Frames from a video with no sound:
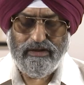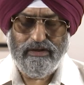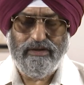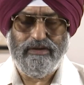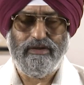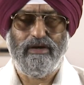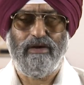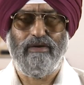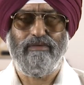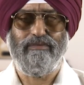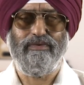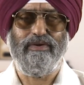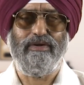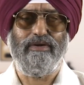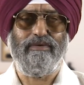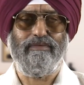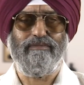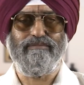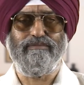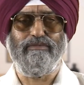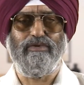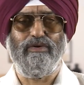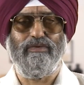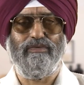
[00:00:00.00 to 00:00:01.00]
Now, we
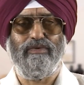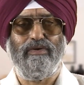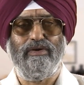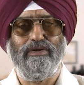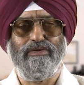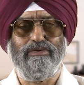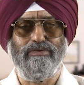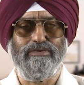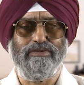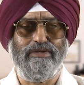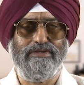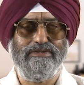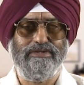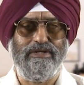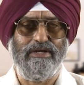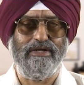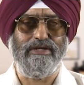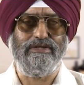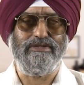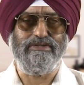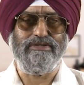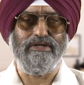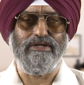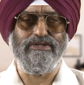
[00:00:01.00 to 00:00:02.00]
move on to the
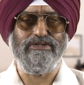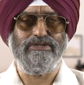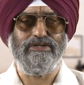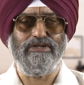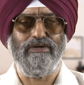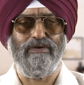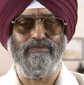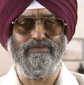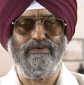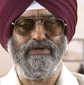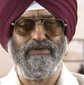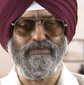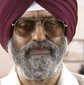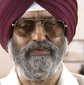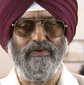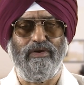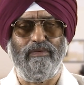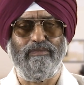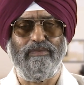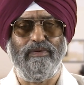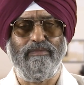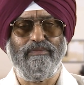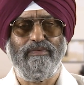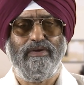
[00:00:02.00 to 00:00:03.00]
second section of this
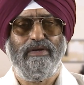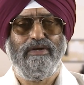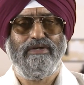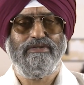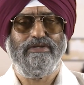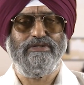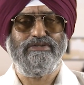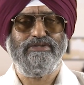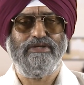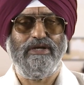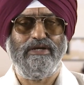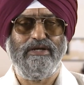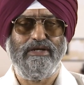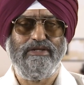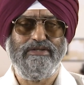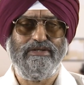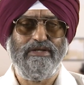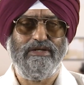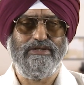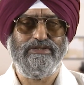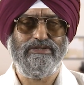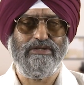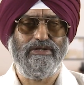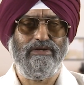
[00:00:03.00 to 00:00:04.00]
problem. The second
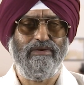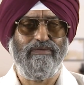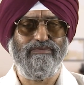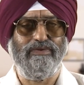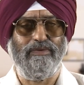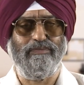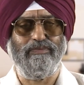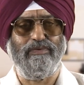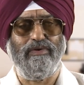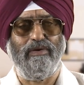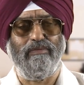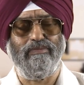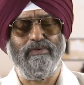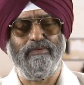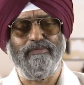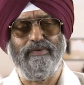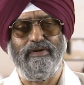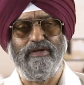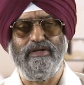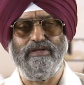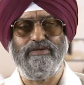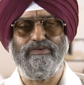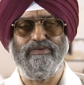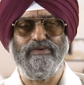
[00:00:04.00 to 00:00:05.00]
section of the problem
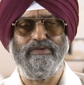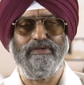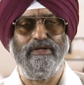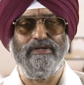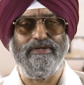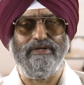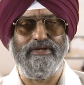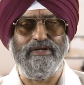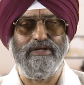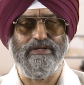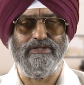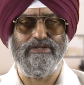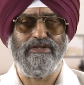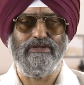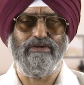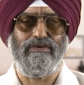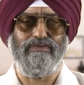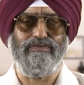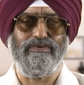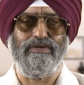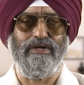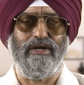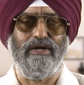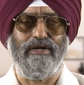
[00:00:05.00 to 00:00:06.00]
deals with the tracing
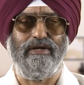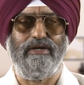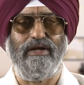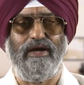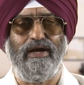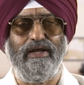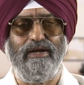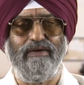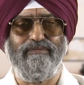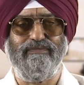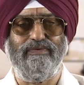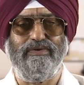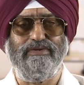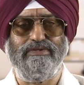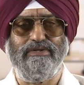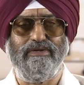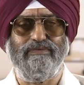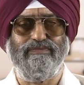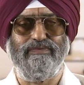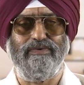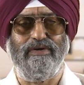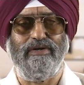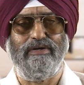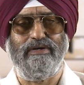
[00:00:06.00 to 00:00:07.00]
of the entire
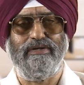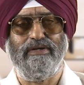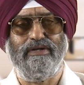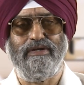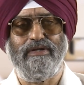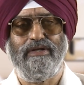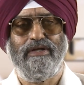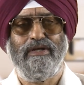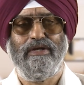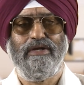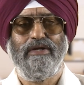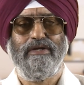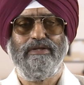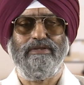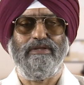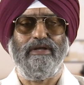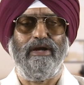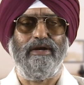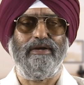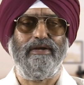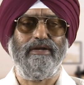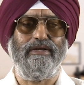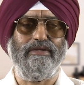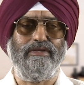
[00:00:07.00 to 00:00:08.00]
efficient frontier
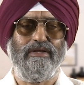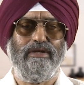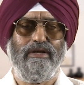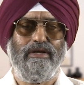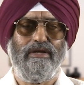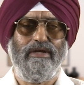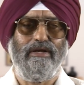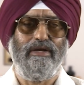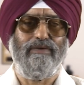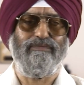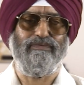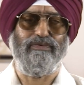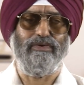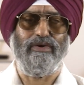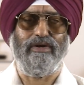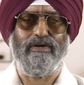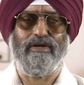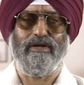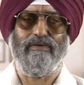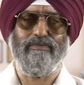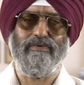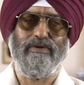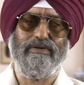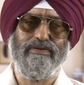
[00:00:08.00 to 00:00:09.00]
that is if you are
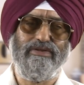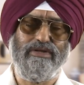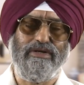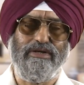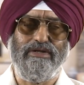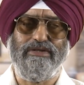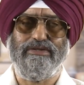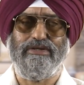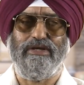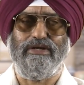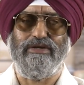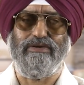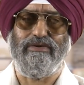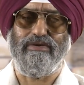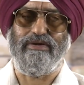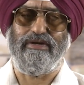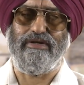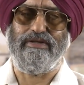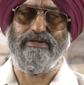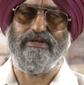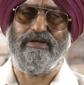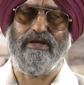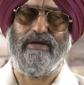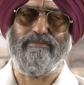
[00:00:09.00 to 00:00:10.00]
given three
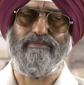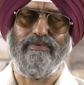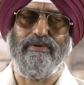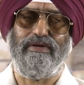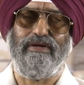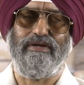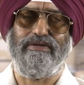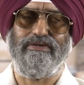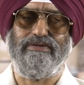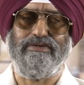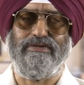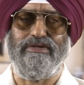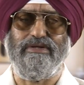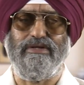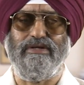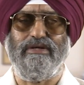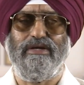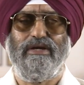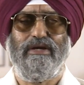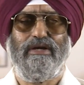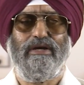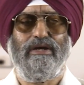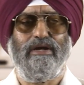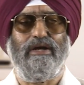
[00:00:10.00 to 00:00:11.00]
securities A, B and C
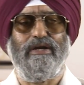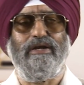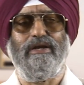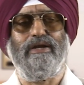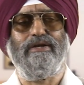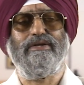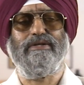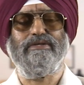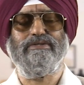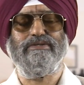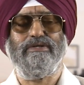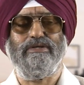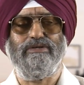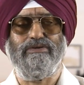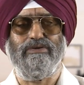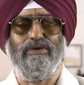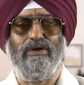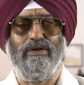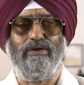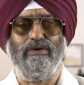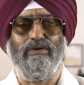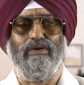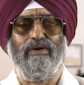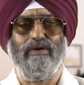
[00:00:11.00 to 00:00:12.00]
and let us say you
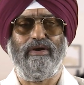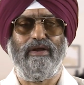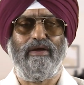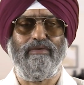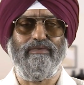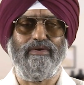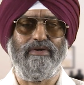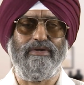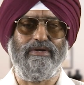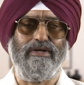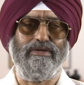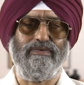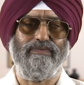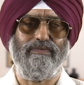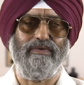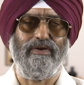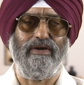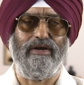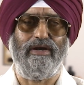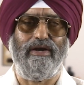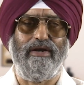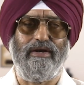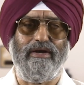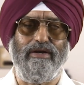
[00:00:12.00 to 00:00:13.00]
are not having risk
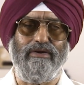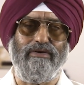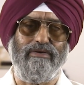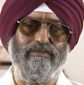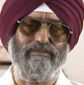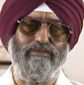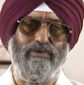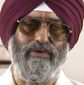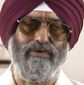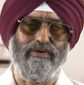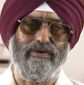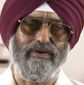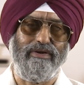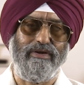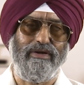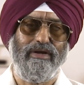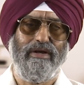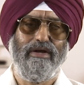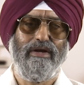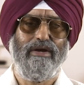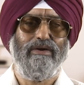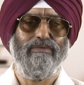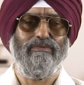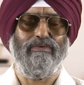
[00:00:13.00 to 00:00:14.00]
free lending on borrowing,
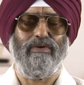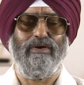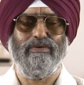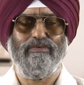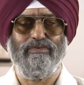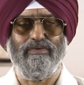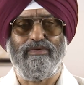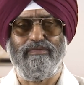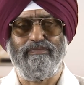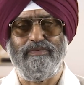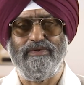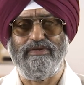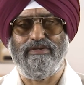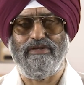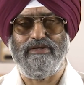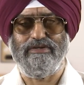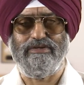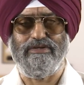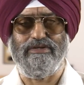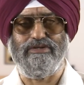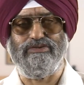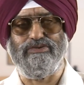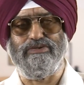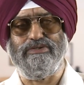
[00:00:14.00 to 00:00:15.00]
what would be the
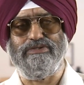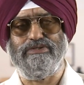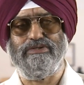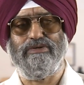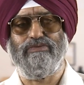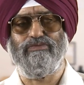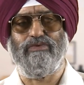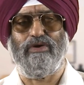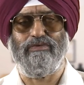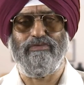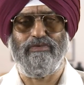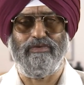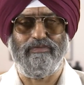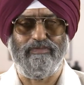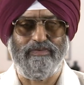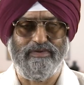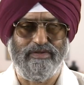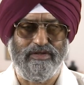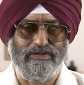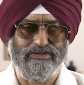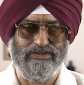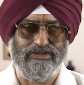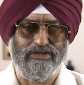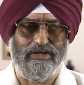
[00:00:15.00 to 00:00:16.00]
situation, what would be
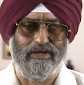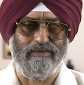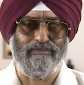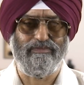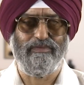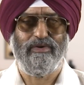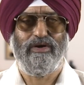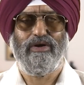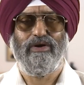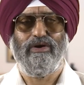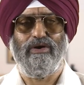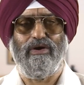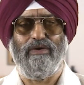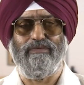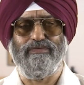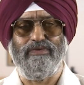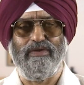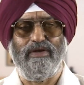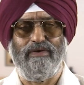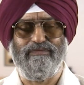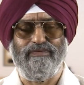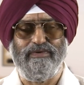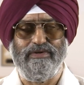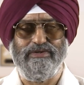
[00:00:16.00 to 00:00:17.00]
the shape of
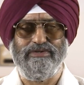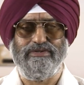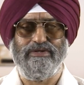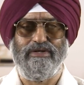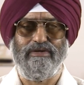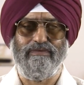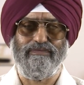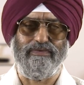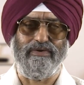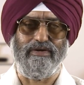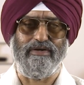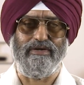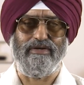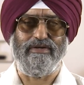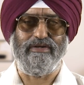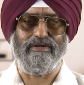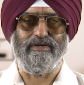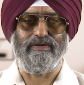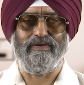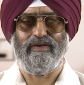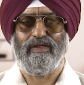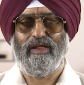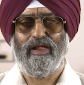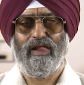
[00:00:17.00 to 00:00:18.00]
the efficient
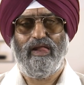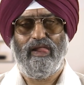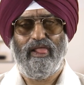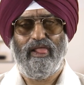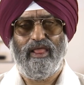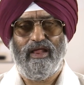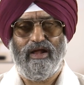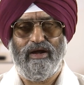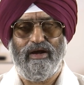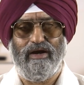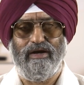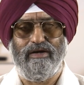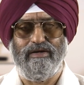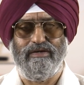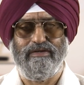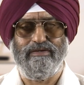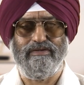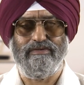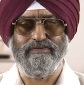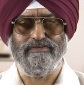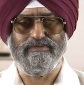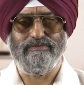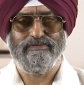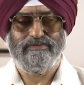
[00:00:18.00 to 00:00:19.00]
frontier. Uh,
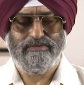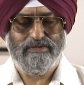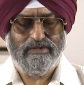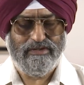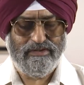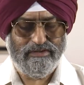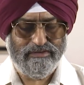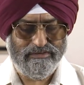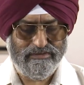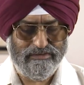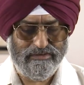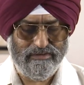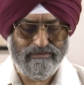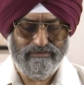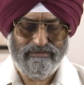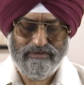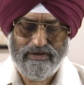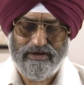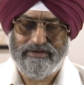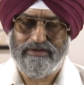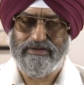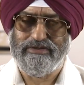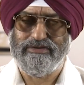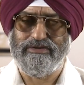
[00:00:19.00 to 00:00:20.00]

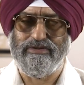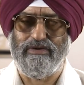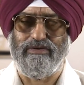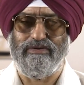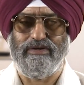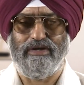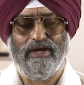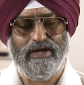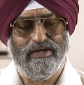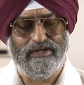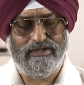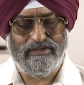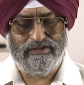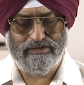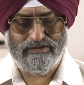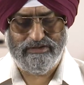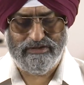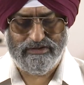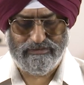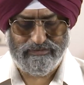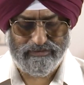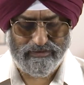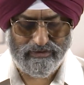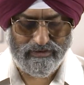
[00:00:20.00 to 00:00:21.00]
let us now tackle
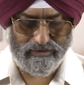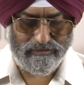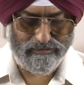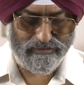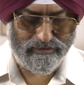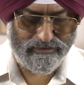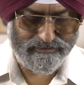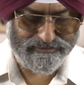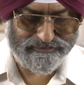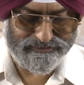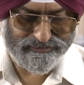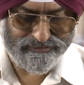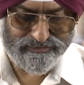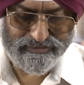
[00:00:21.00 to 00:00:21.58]
this problem.